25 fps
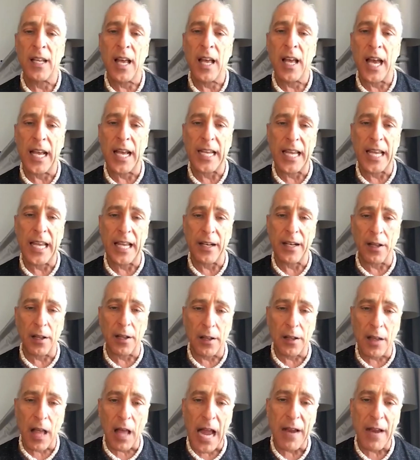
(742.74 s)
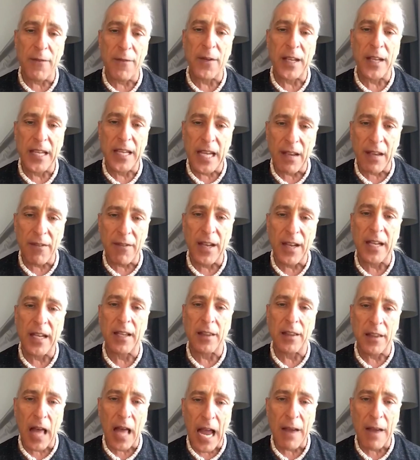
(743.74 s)
Again, life-giving,
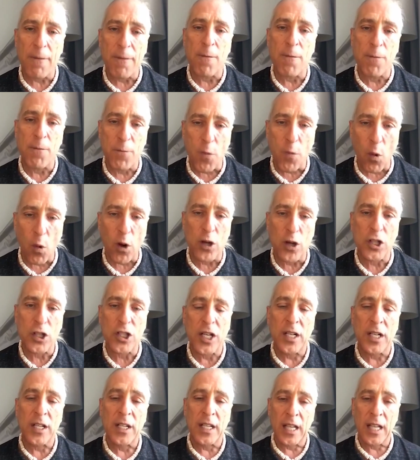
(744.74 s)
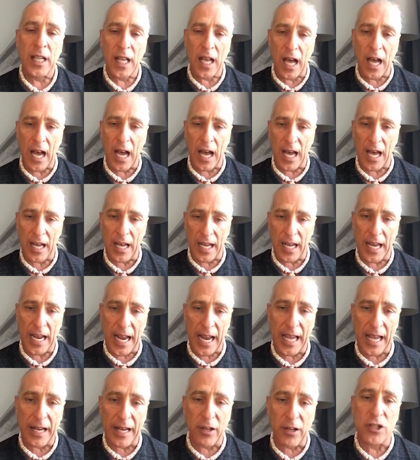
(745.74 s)
life force,
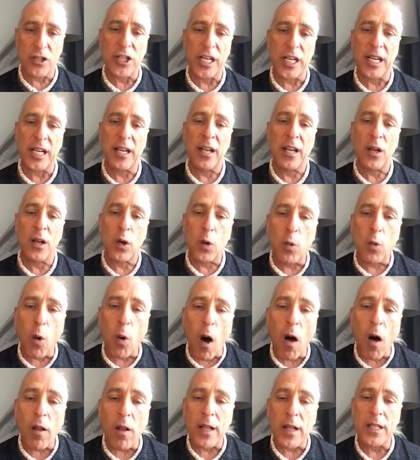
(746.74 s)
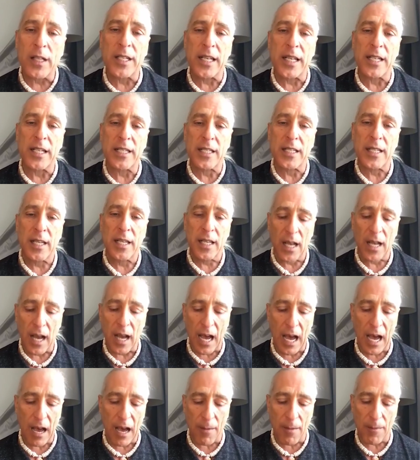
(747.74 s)
energy qualities.
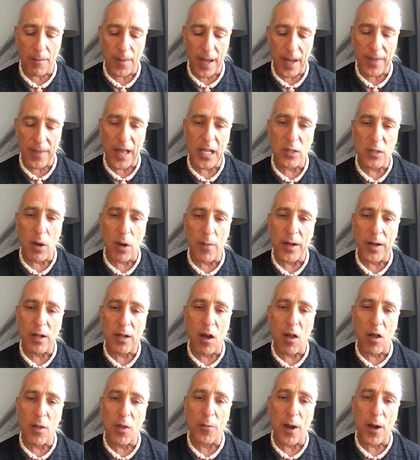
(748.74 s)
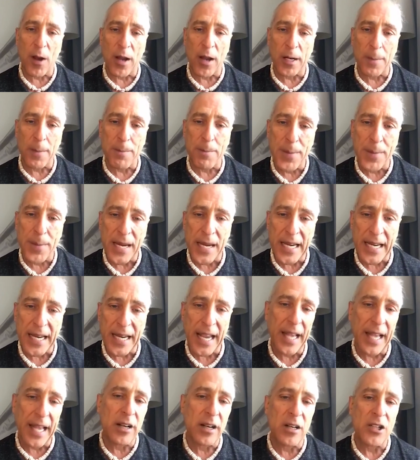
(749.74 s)
And that's why we call the product Be
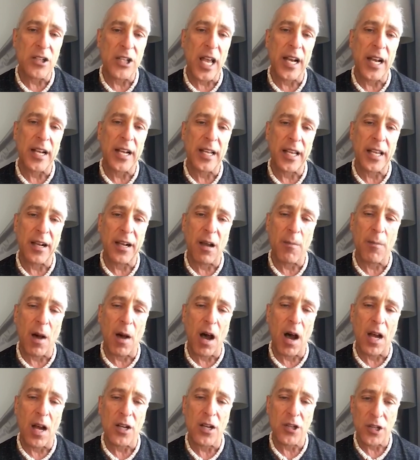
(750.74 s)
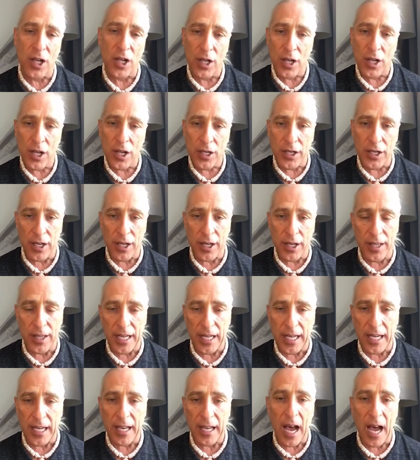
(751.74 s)
Energetic in homage to
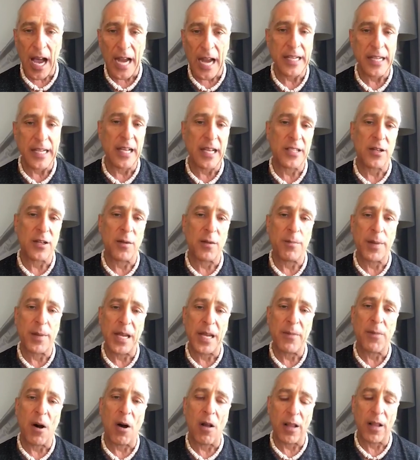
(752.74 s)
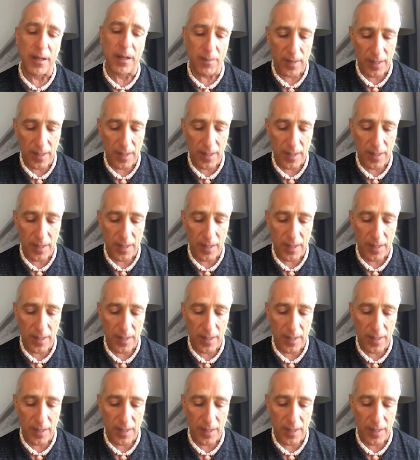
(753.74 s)
the high desert bee pollen.